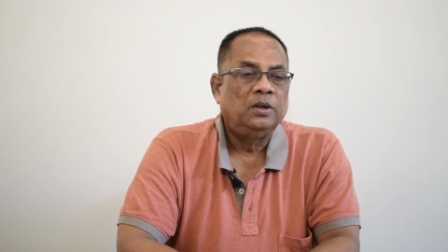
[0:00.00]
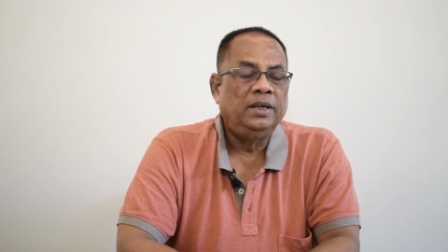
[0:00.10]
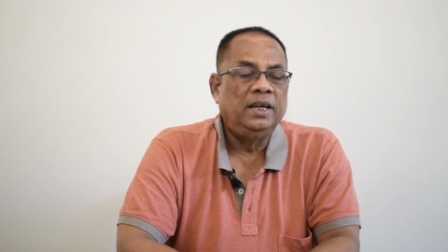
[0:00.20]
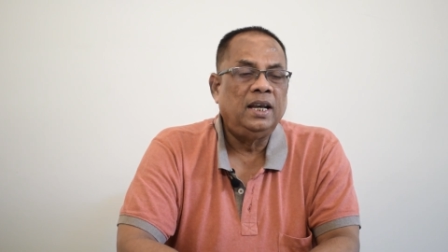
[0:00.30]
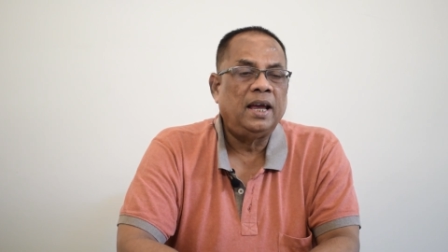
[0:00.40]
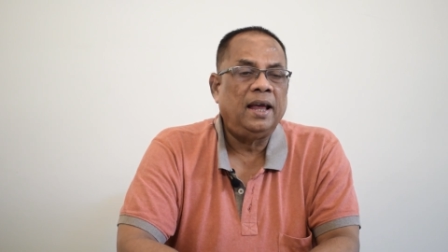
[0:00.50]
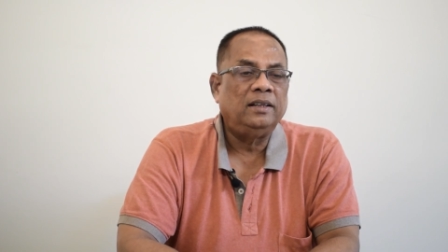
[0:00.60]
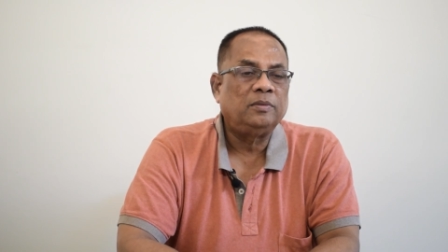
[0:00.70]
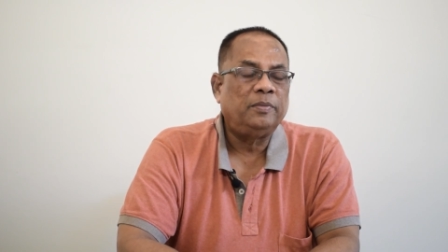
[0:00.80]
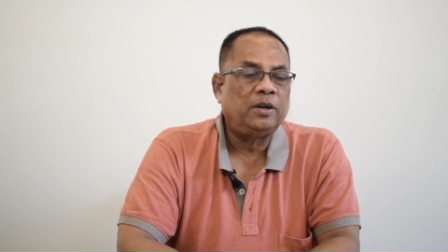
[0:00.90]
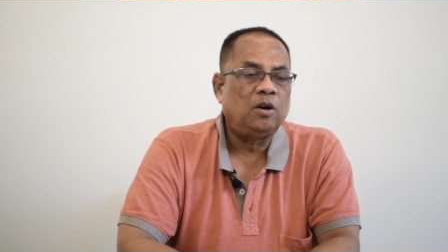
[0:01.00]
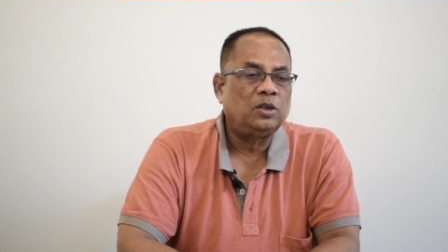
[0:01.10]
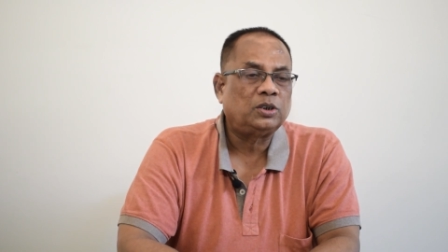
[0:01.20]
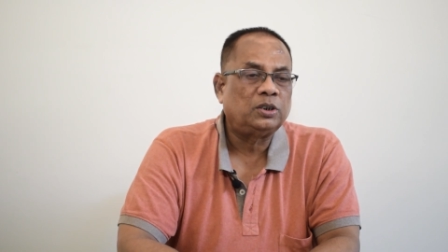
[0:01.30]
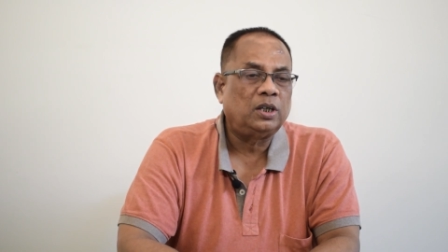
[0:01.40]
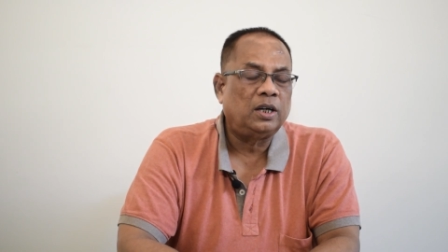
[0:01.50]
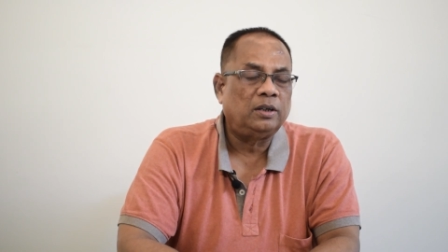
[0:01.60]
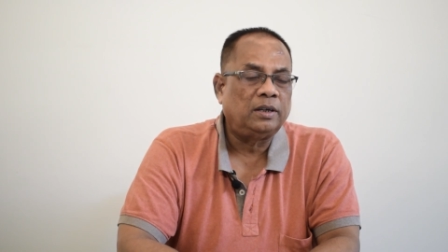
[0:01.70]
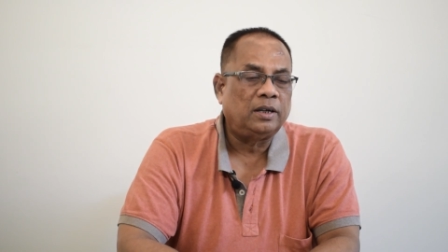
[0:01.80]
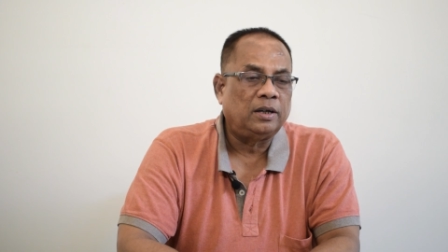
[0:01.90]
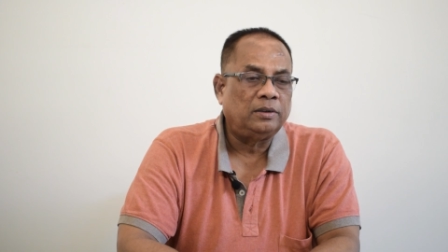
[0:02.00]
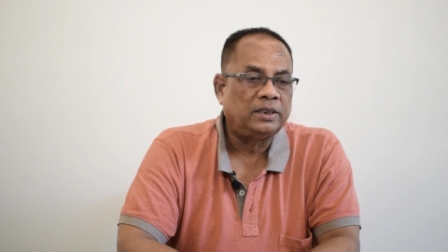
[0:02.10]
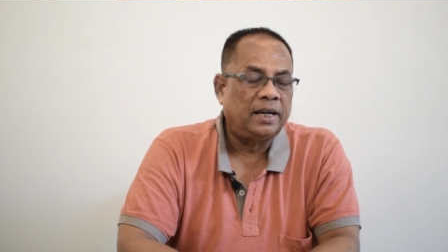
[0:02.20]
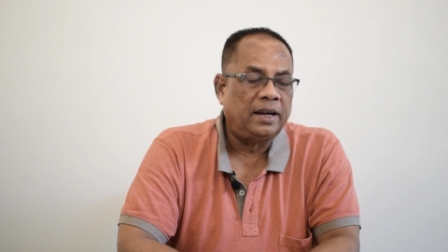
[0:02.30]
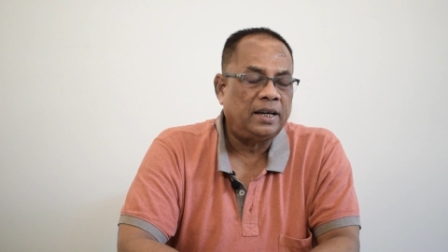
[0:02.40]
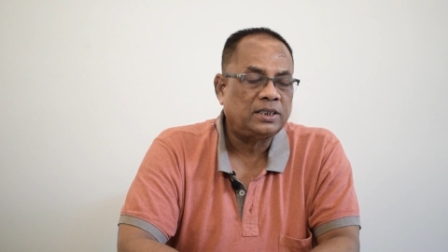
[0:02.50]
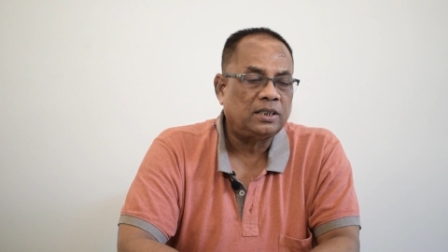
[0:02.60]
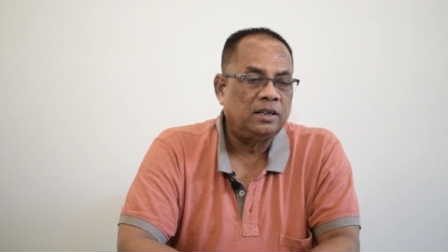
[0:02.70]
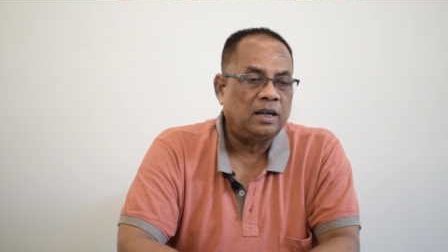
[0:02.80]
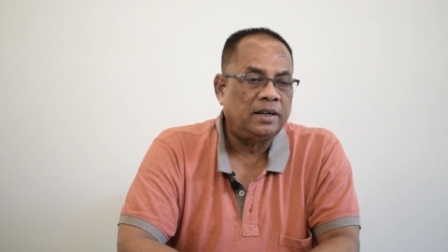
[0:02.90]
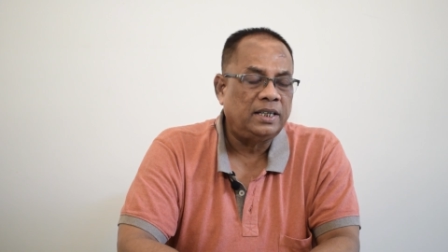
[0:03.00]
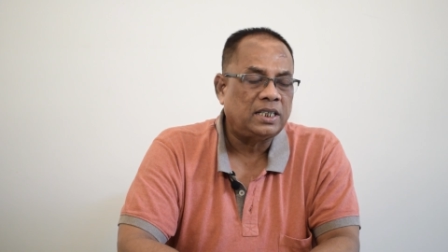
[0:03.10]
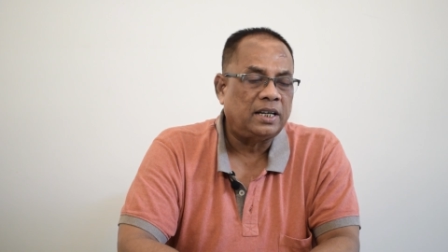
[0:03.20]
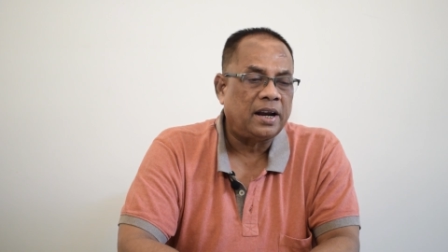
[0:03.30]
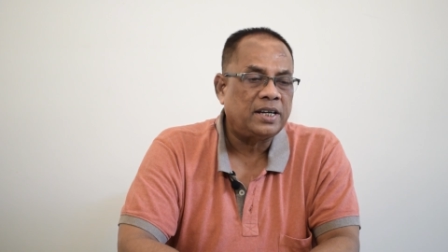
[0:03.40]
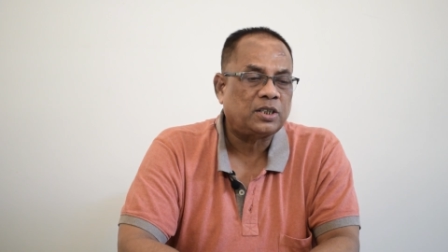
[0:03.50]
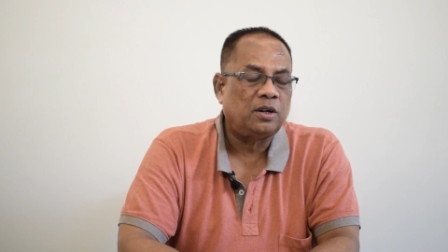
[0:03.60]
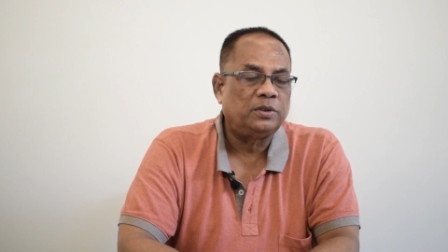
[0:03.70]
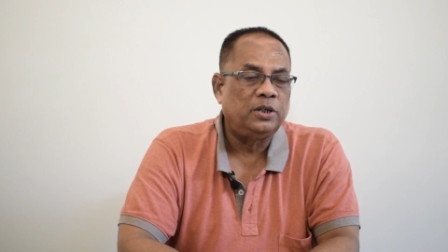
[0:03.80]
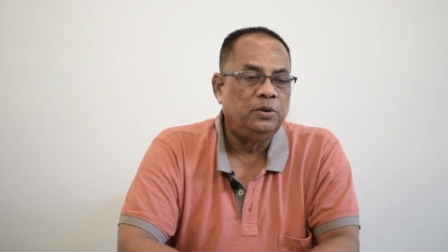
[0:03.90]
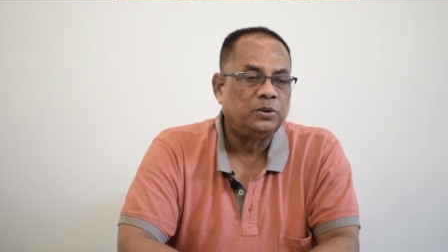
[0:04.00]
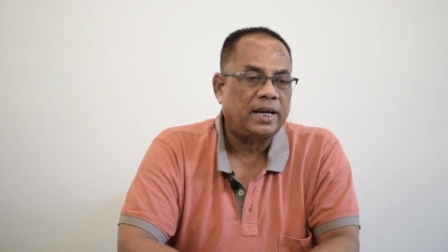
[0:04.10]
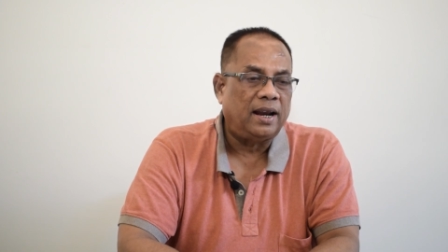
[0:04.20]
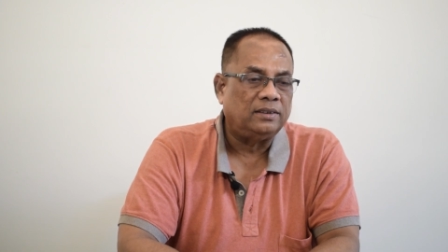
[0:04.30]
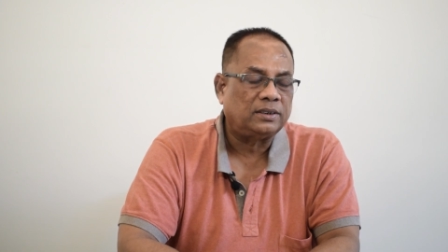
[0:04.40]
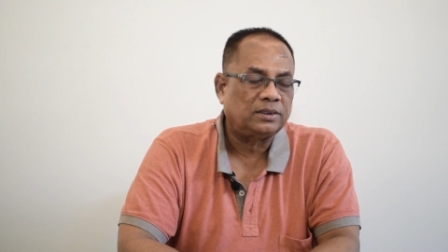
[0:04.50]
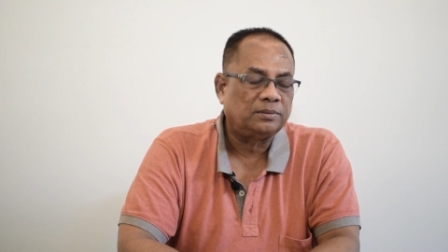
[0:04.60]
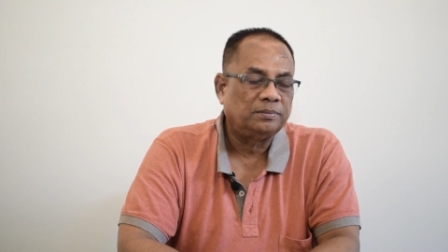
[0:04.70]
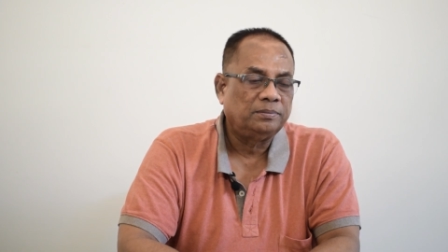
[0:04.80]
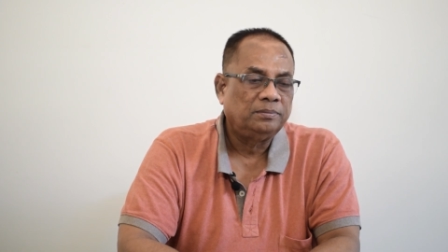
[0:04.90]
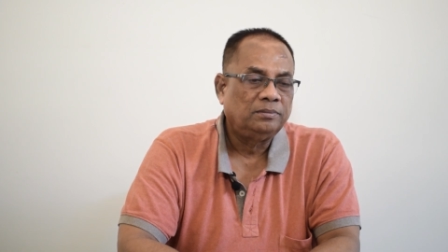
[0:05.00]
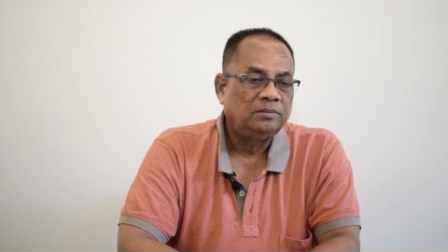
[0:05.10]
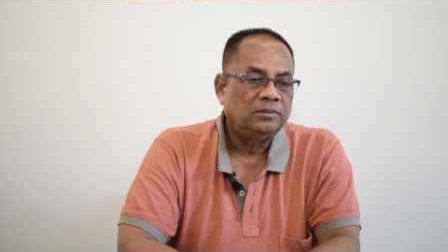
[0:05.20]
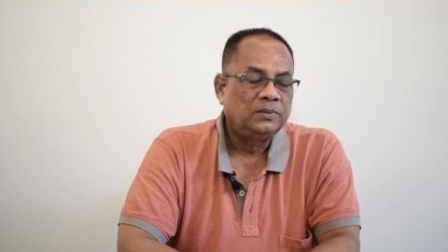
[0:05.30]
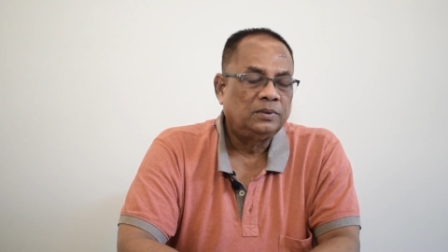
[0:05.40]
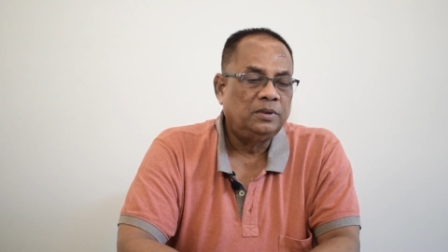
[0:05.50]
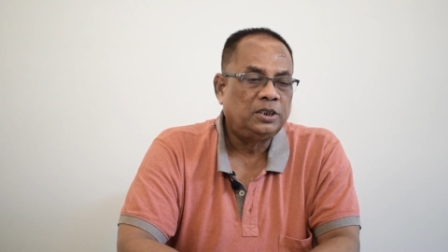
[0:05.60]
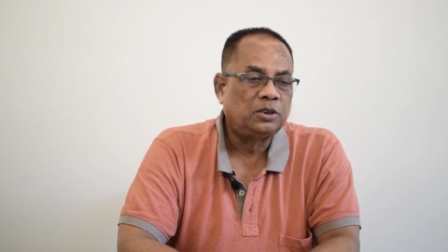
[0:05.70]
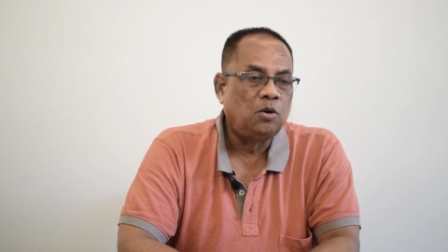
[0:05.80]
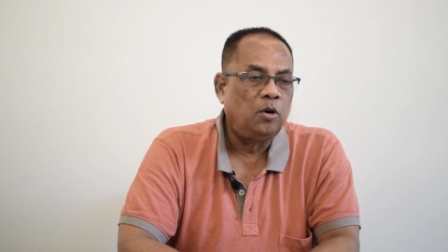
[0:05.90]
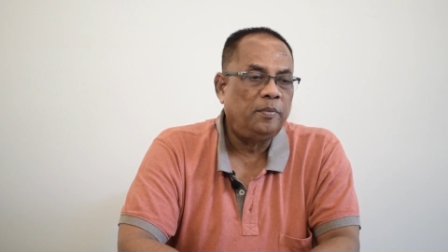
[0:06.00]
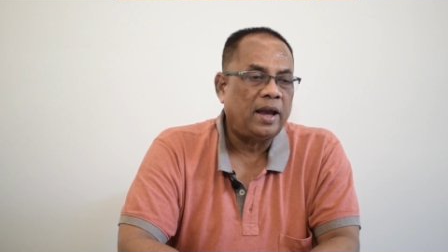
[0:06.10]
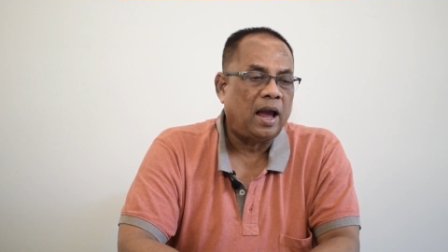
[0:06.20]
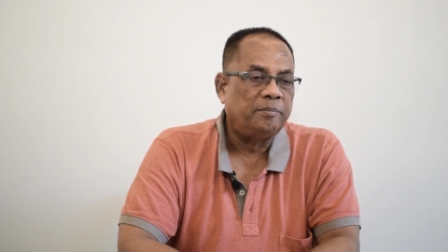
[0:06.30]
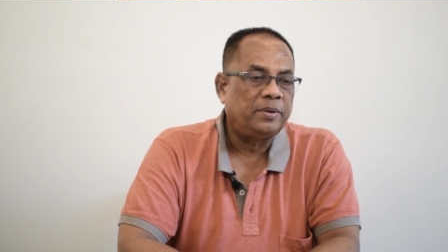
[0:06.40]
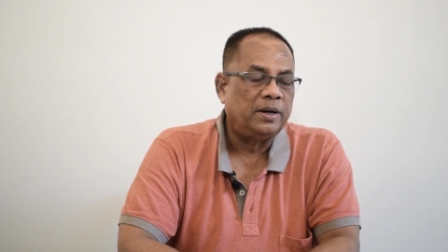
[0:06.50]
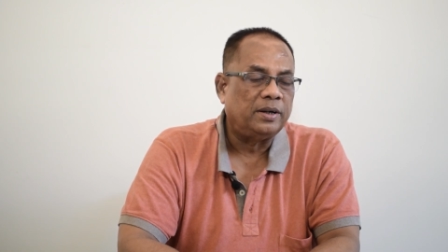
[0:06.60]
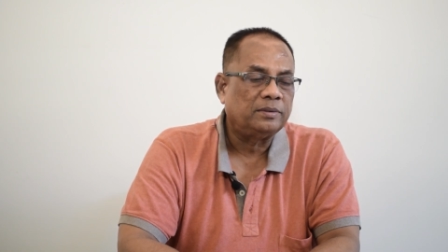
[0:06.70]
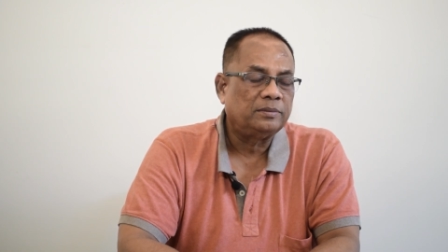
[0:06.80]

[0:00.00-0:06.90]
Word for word: ill health because uh, the generation, regeneration of the new cells which is going to be hampered.